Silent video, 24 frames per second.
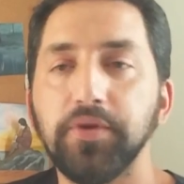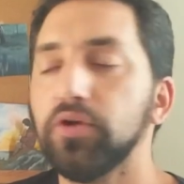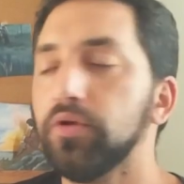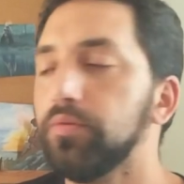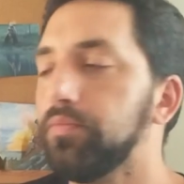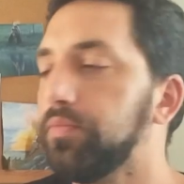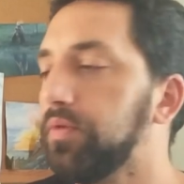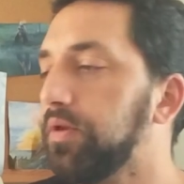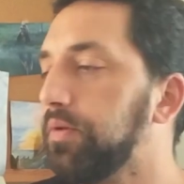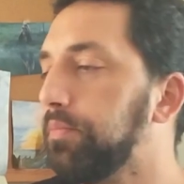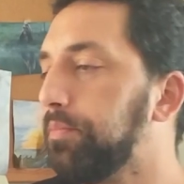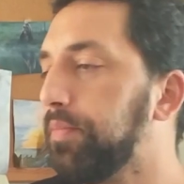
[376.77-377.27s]
It
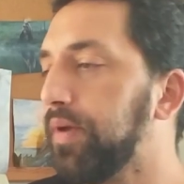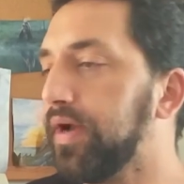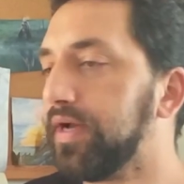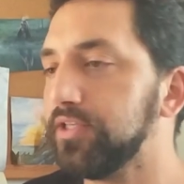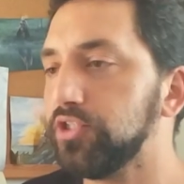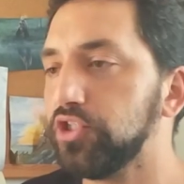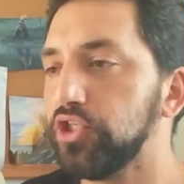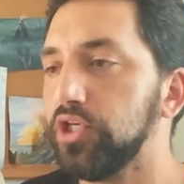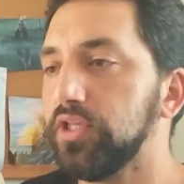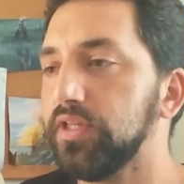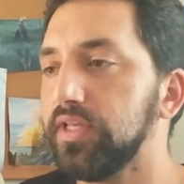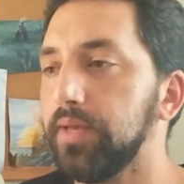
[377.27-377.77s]
could mean
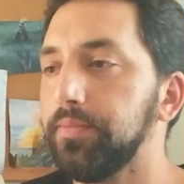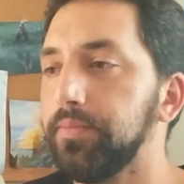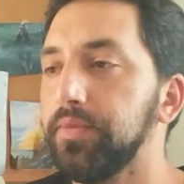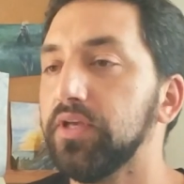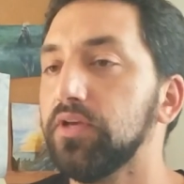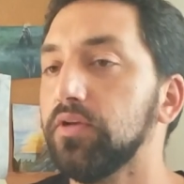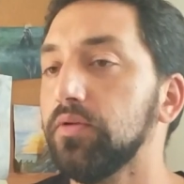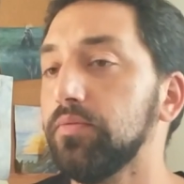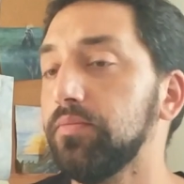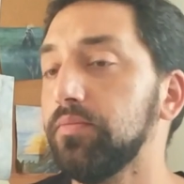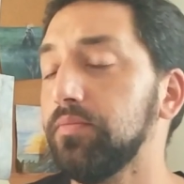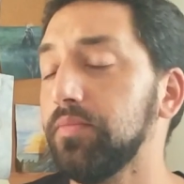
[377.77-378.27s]
punching them.
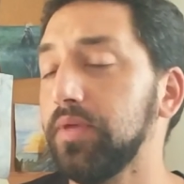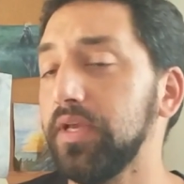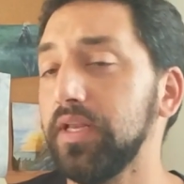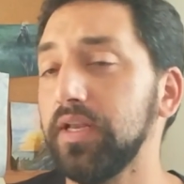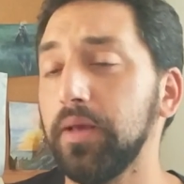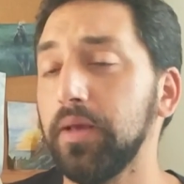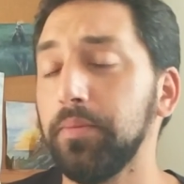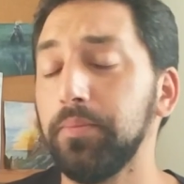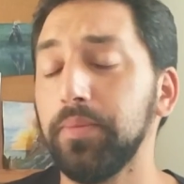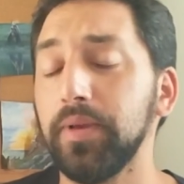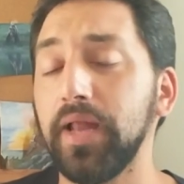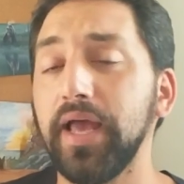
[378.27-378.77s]
It could mean
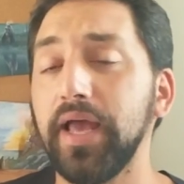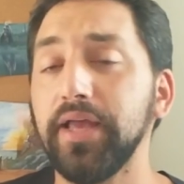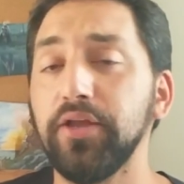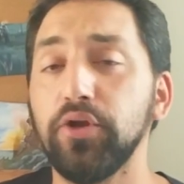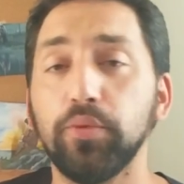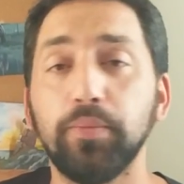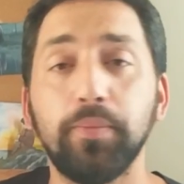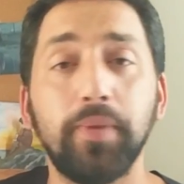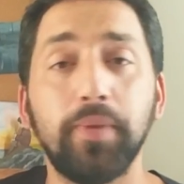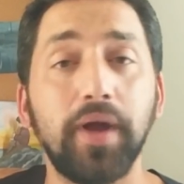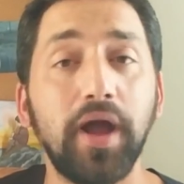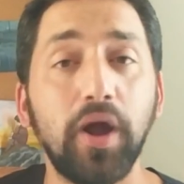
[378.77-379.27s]
applying
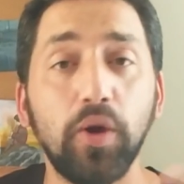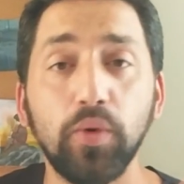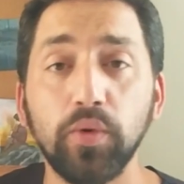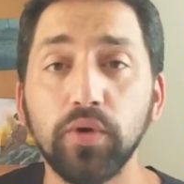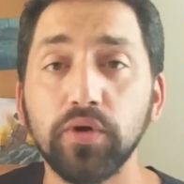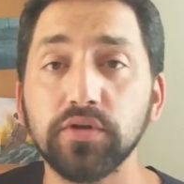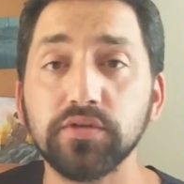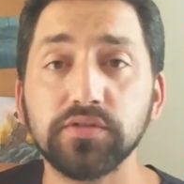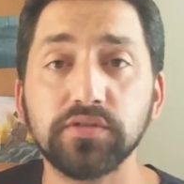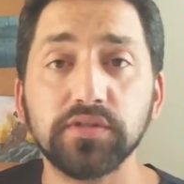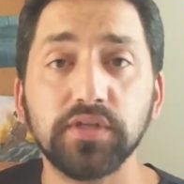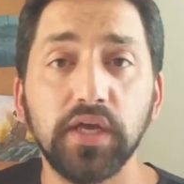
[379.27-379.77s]
your
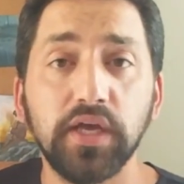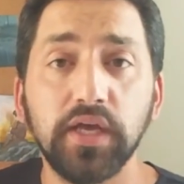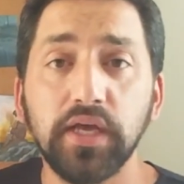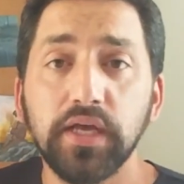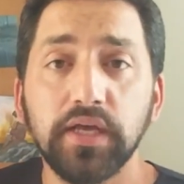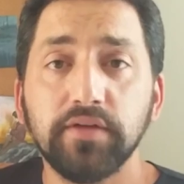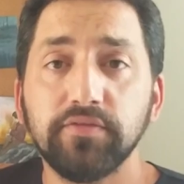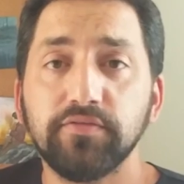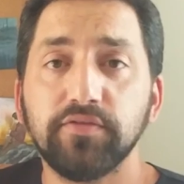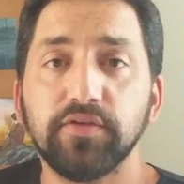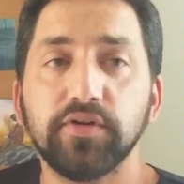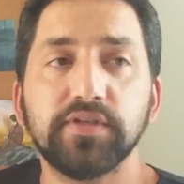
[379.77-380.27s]
powers.
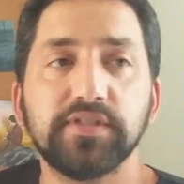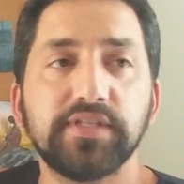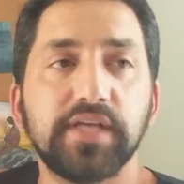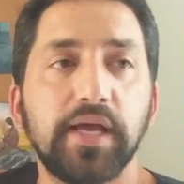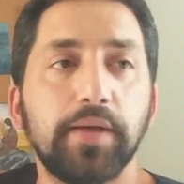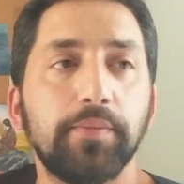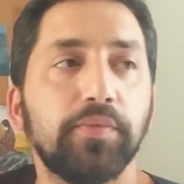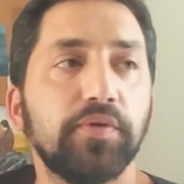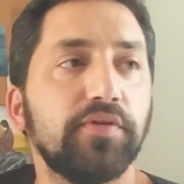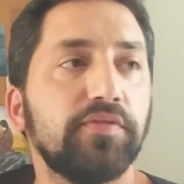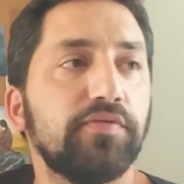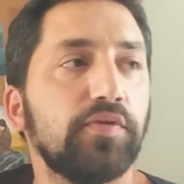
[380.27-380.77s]
For
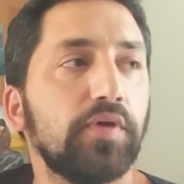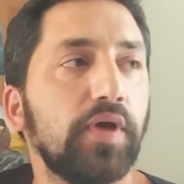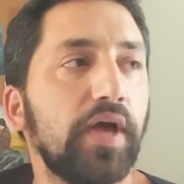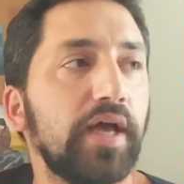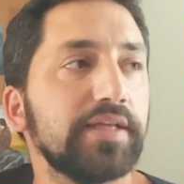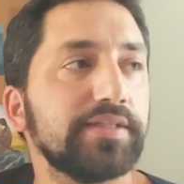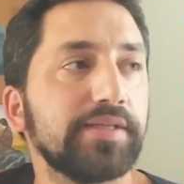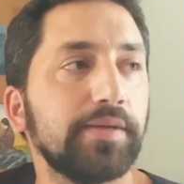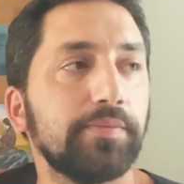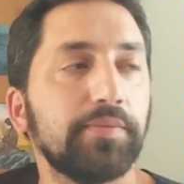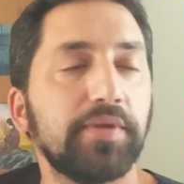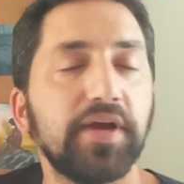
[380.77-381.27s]
example, if you
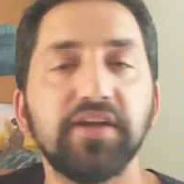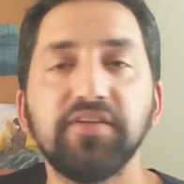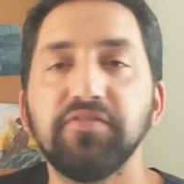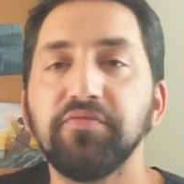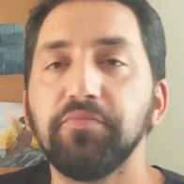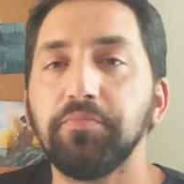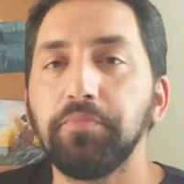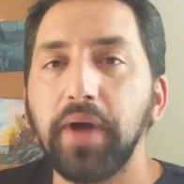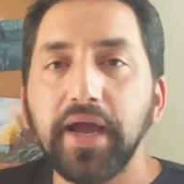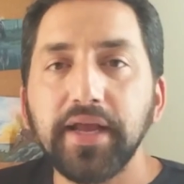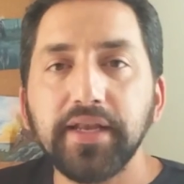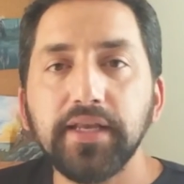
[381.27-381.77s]
had some kind
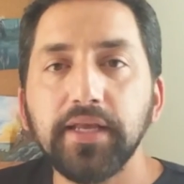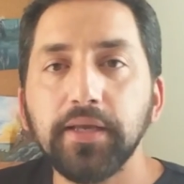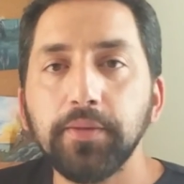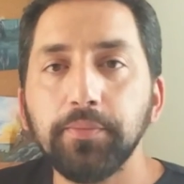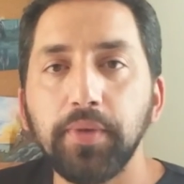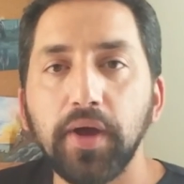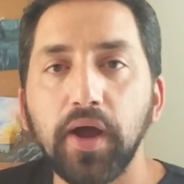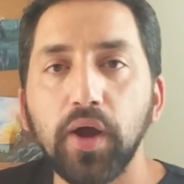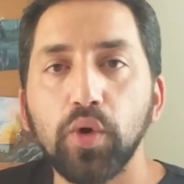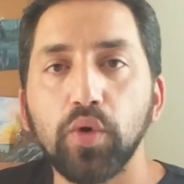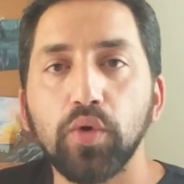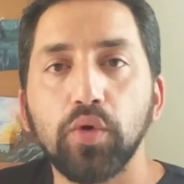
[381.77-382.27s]
of binding
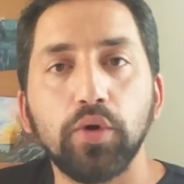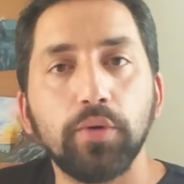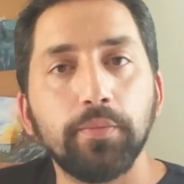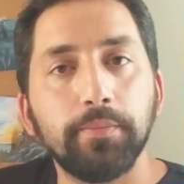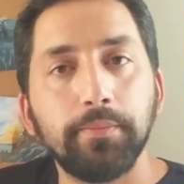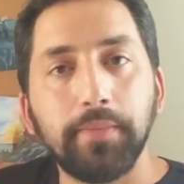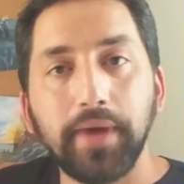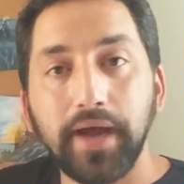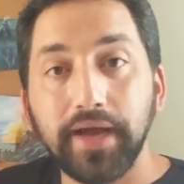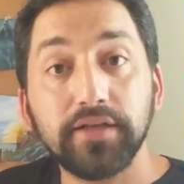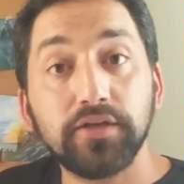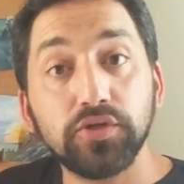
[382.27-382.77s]
power or
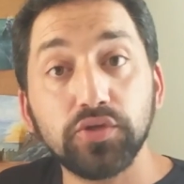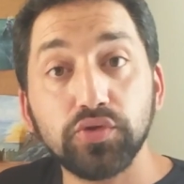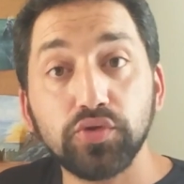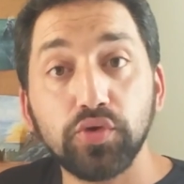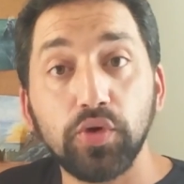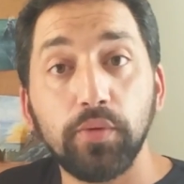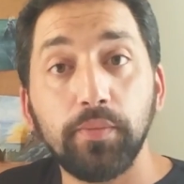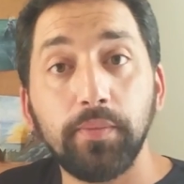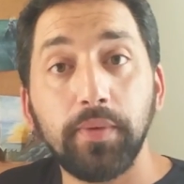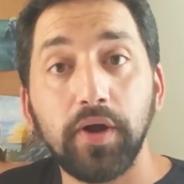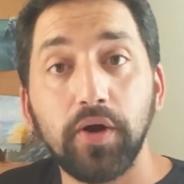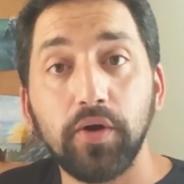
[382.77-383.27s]
mind
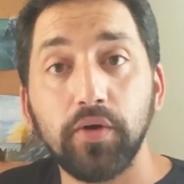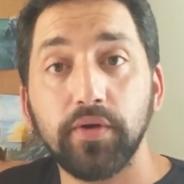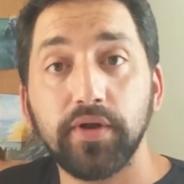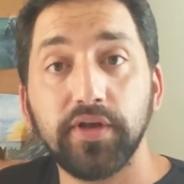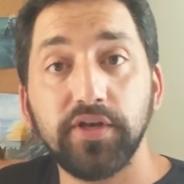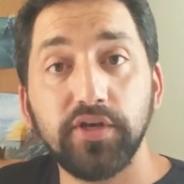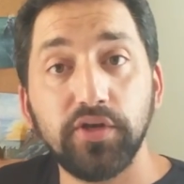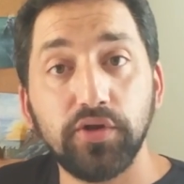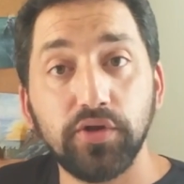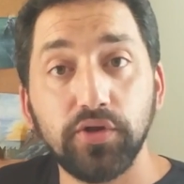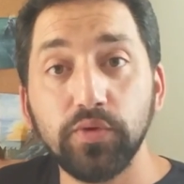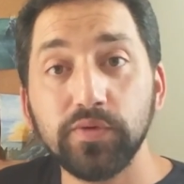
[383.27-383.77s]
control power
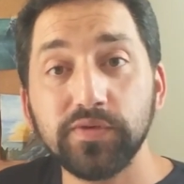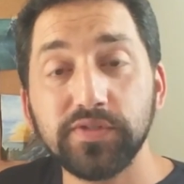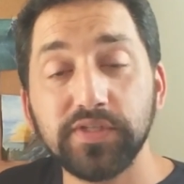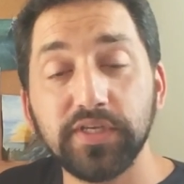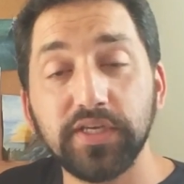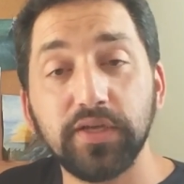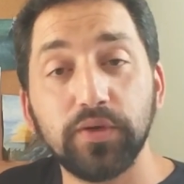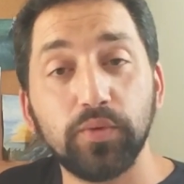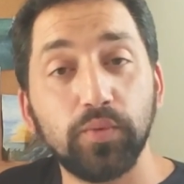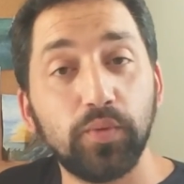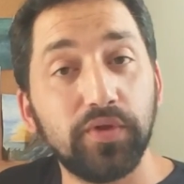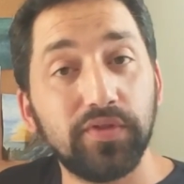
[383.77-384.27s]
and you're
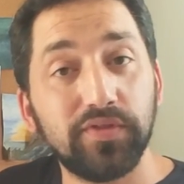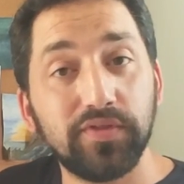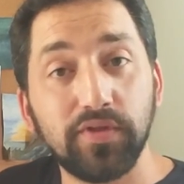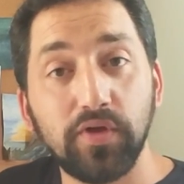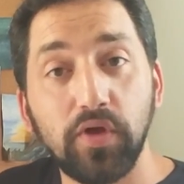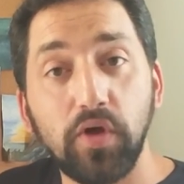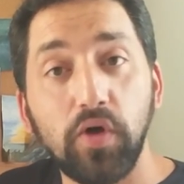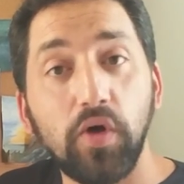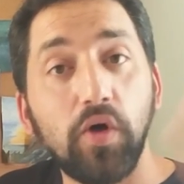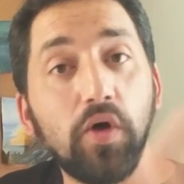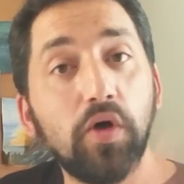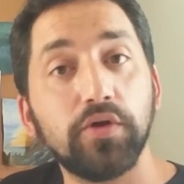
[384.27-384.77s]
using it with
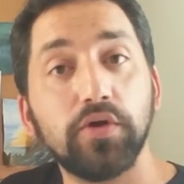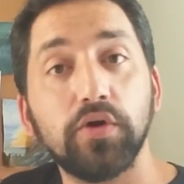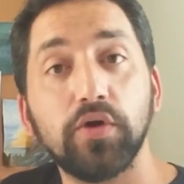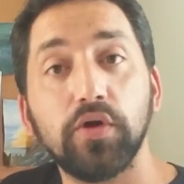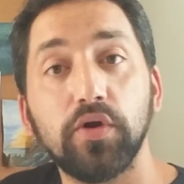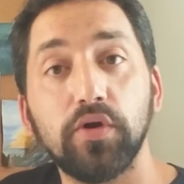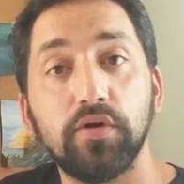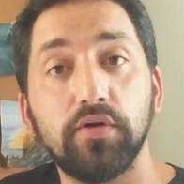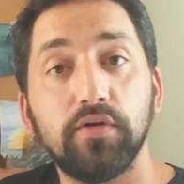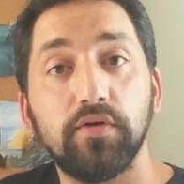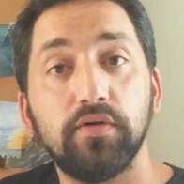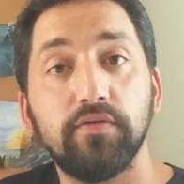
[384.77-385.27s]
all
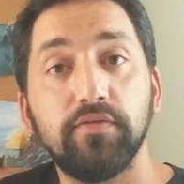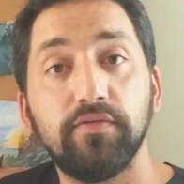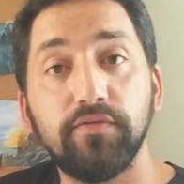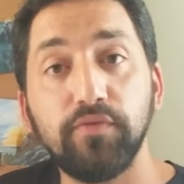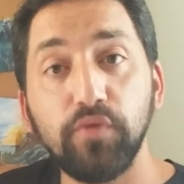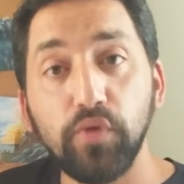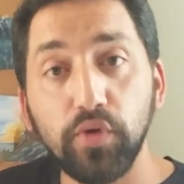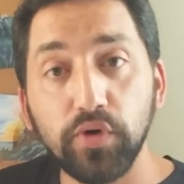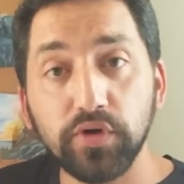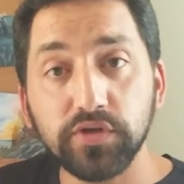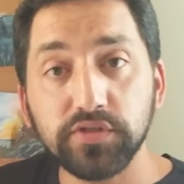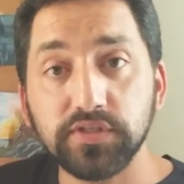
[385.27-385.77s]
your
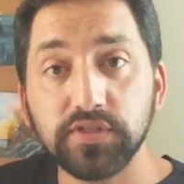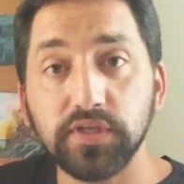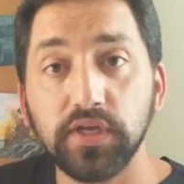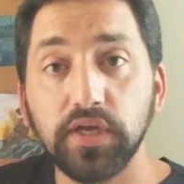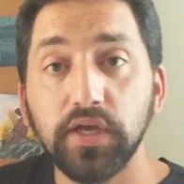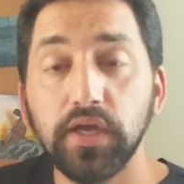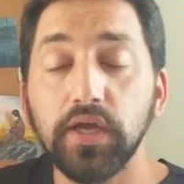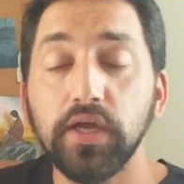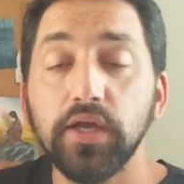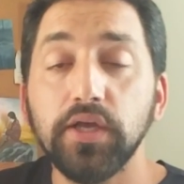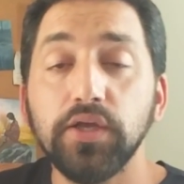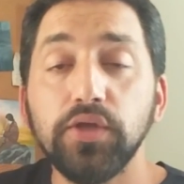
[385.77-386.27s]
force,
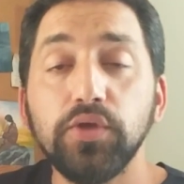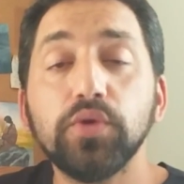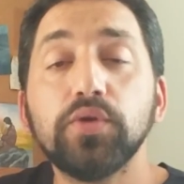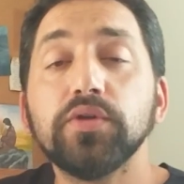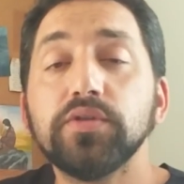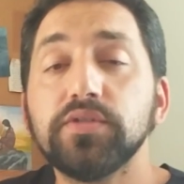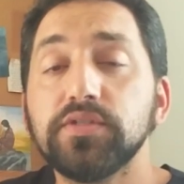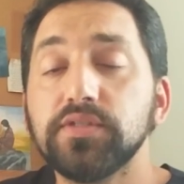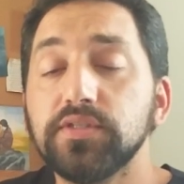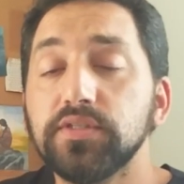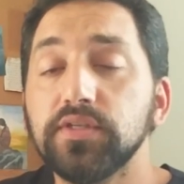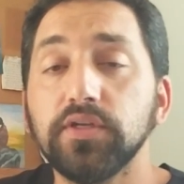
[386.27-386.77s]
you
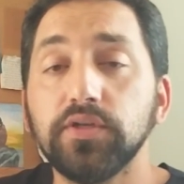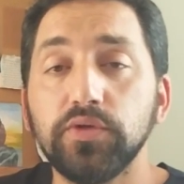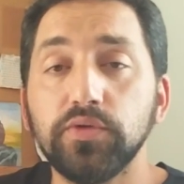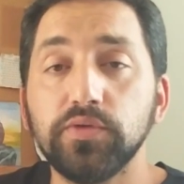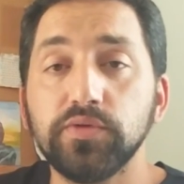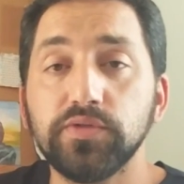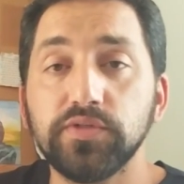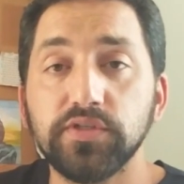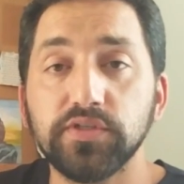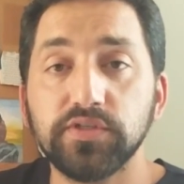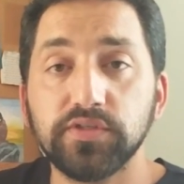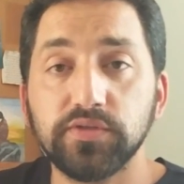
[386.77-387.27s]
could still
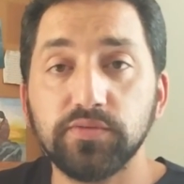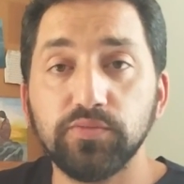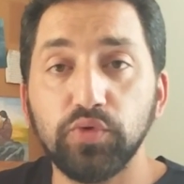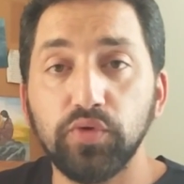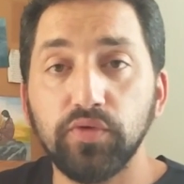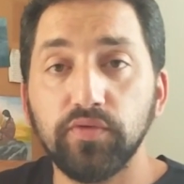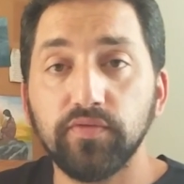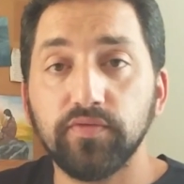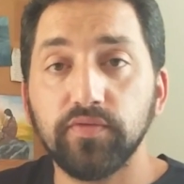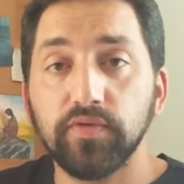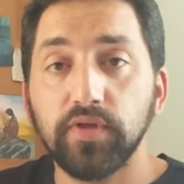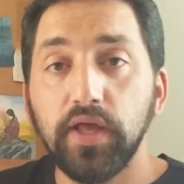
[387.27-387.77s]
use this
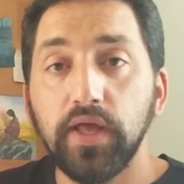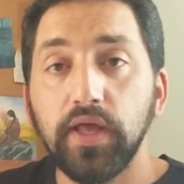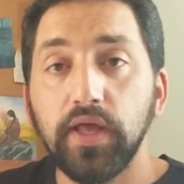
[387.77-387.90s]
move.